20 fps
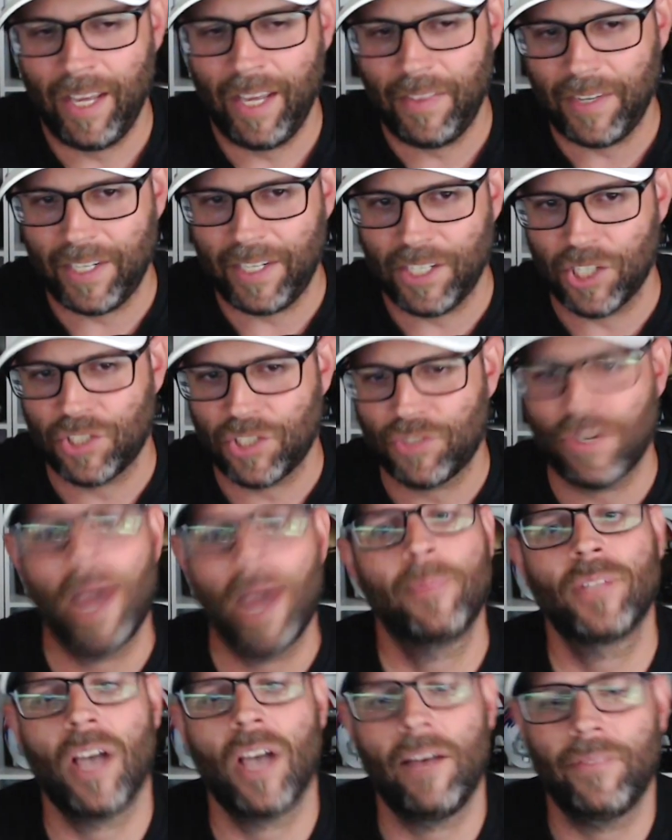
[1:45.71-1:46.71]
and then he just
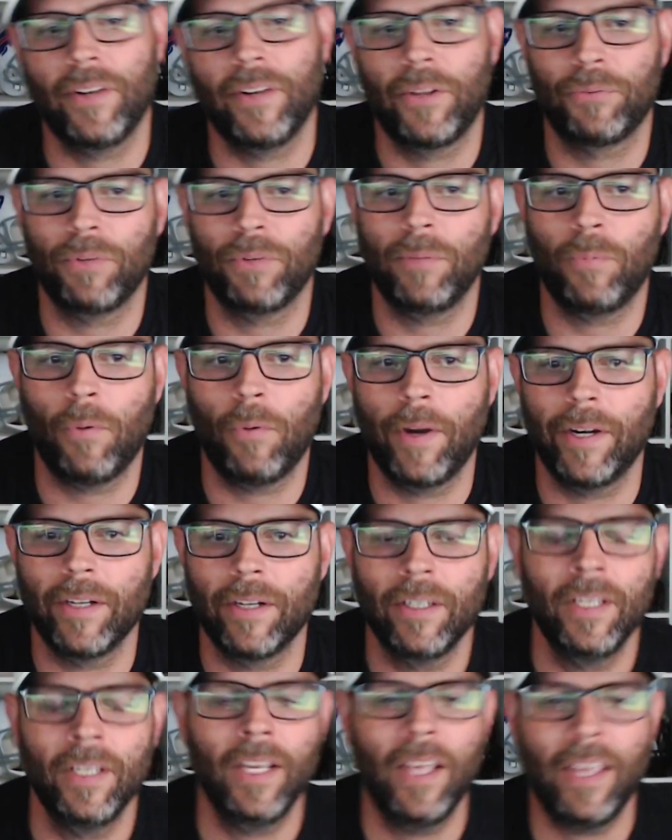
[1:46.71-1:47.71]
drops off in a three-pointer.